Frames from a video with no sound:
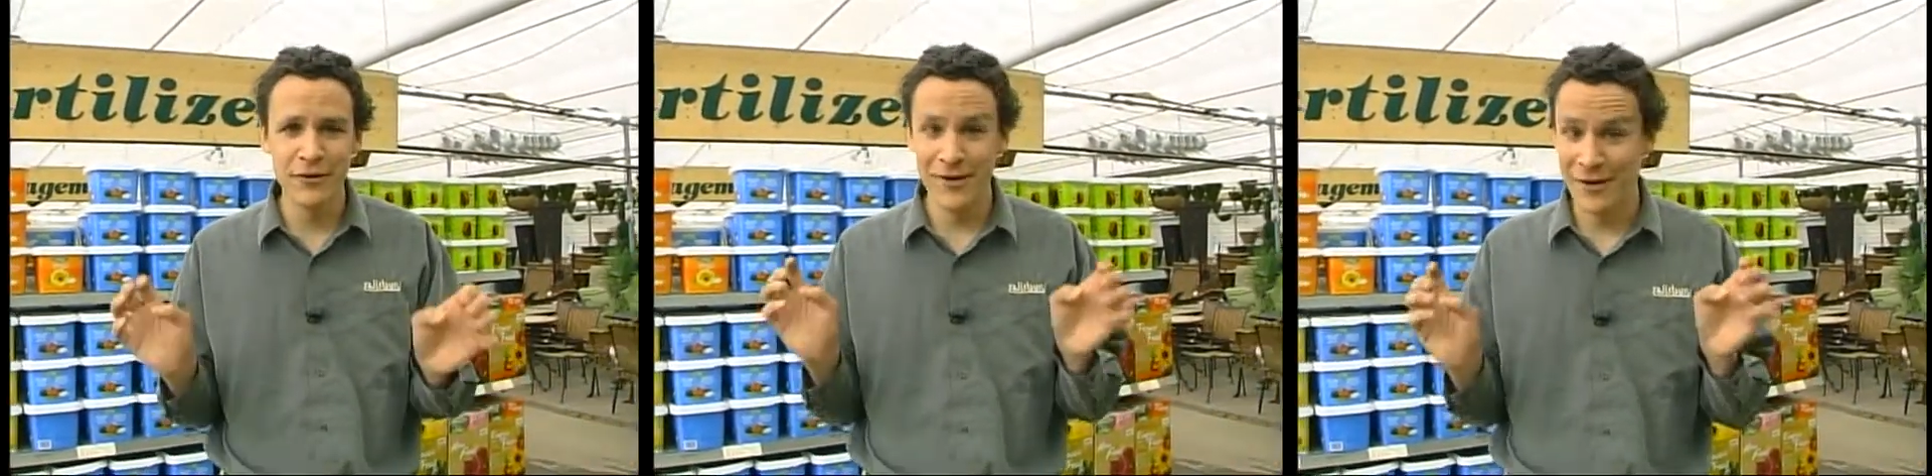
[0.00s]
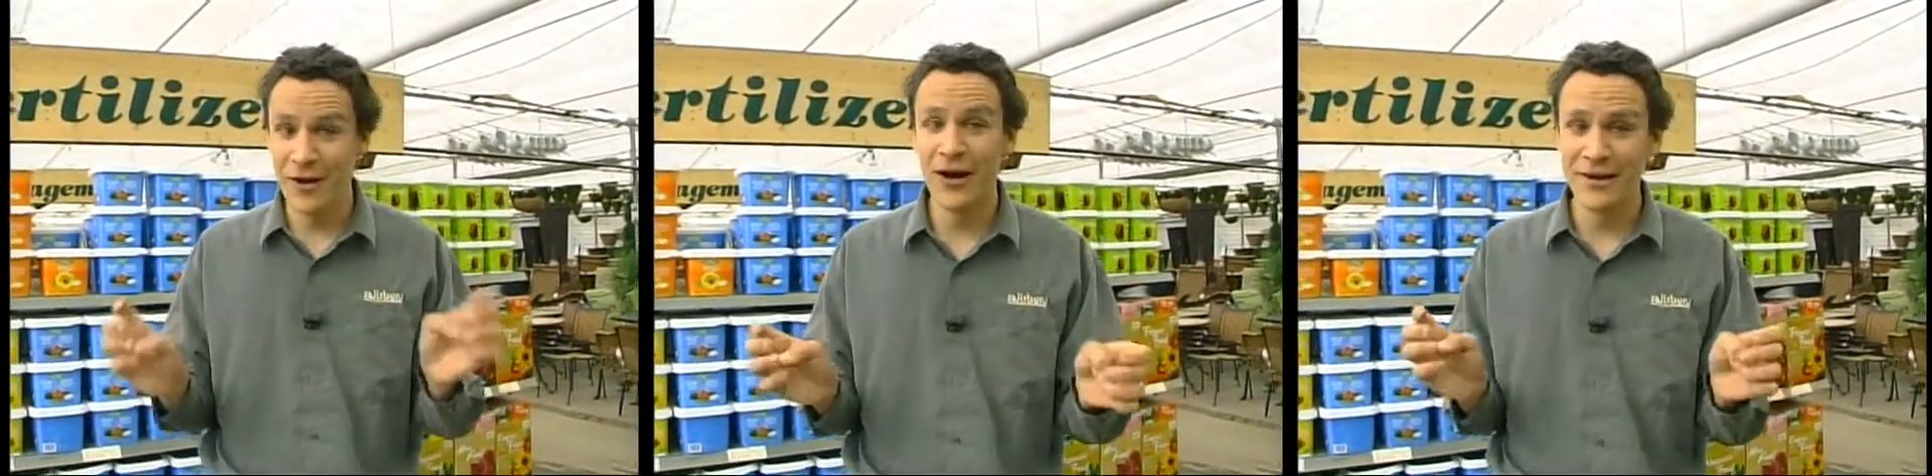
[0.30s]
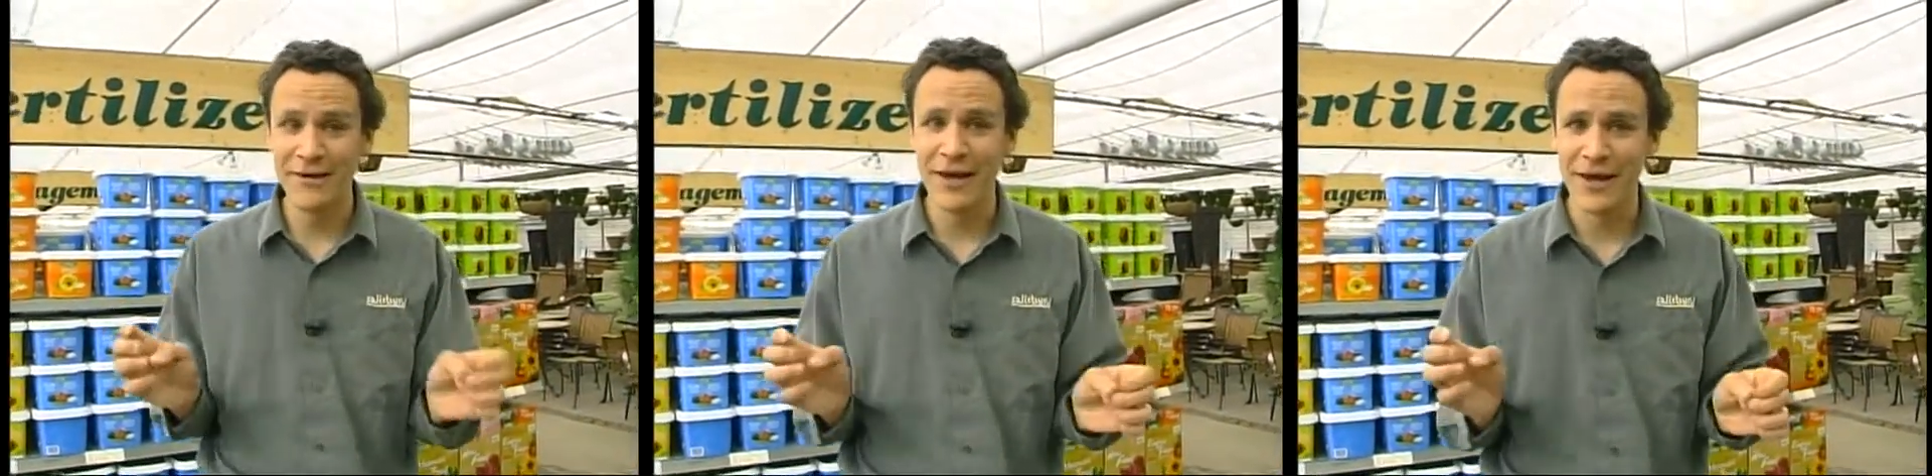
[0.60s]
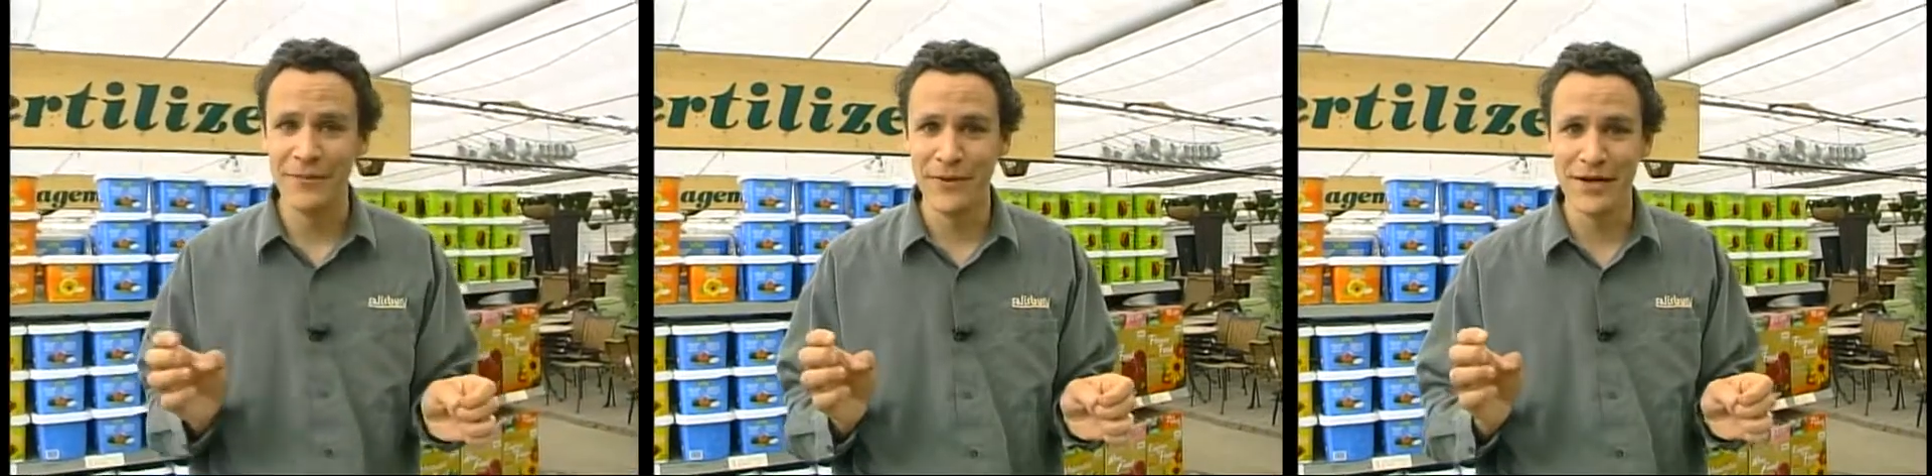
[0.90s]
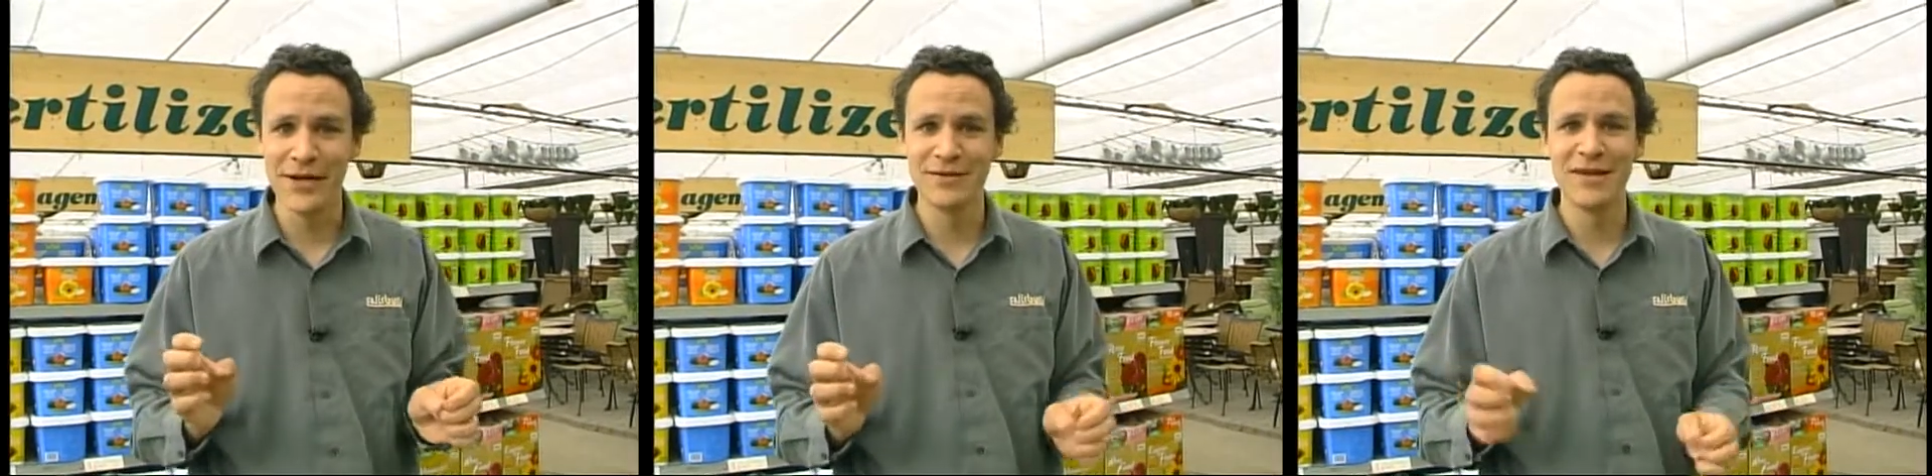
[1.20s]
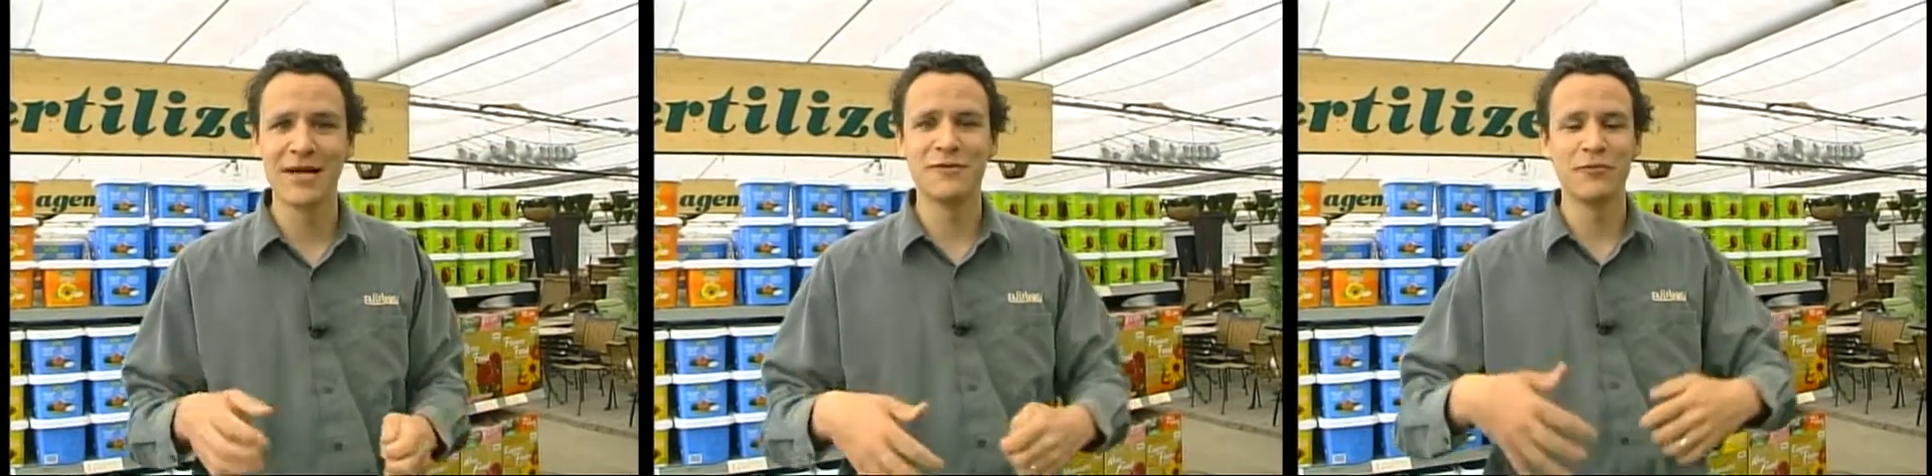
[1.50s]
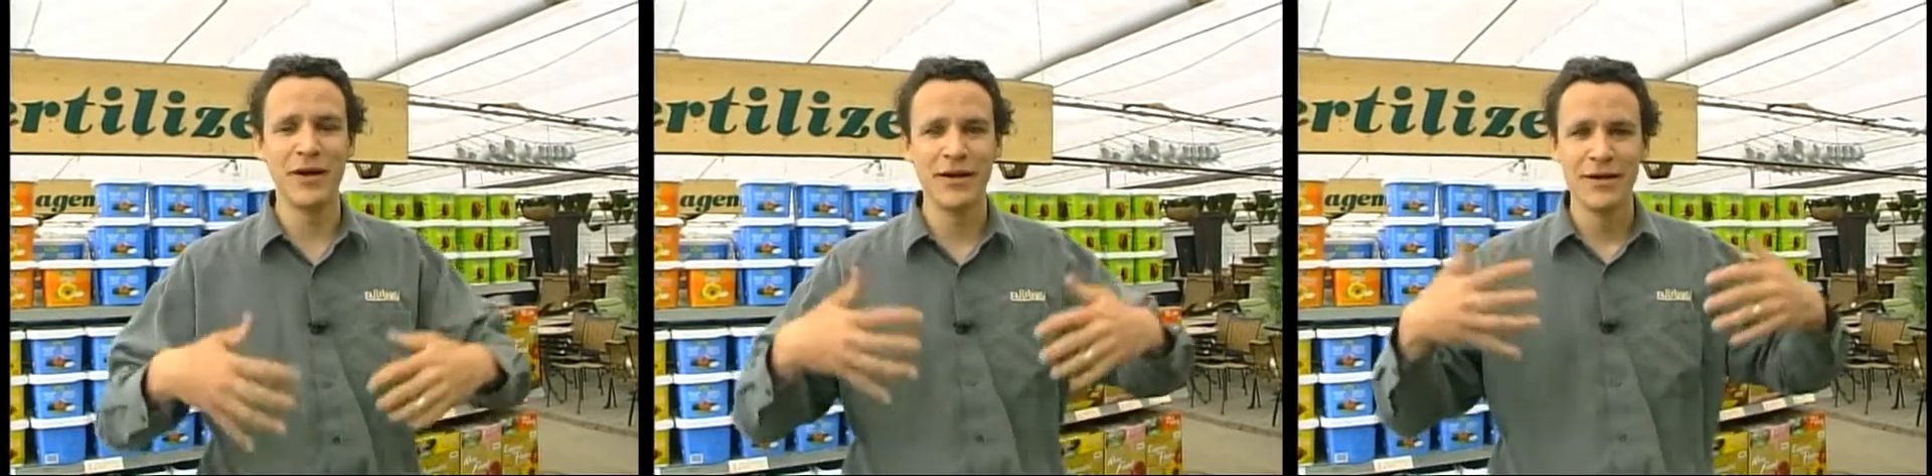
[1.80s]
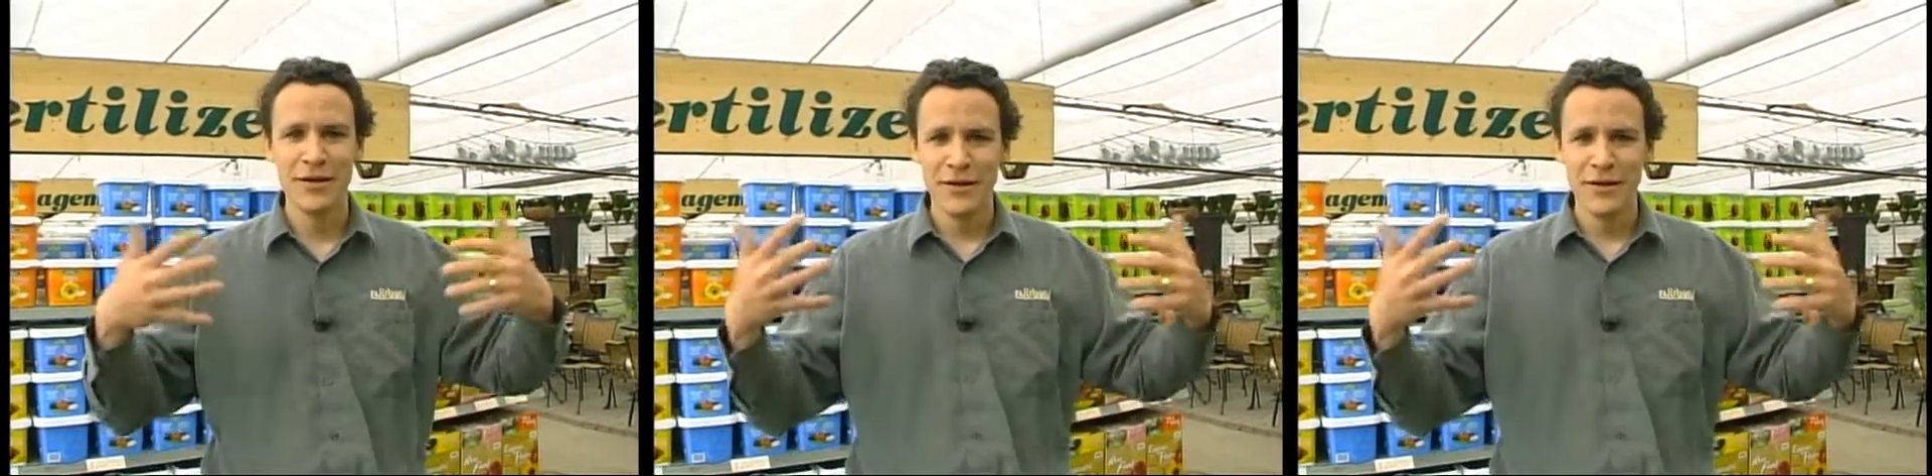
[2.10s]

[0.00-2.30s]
on a hot day, because that's when